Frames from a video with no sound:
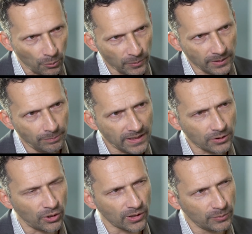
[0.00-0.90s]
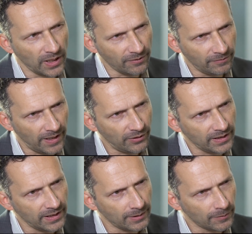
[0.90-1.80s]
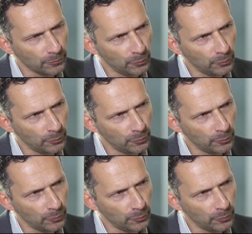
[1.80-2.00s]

with Bitcoin we have very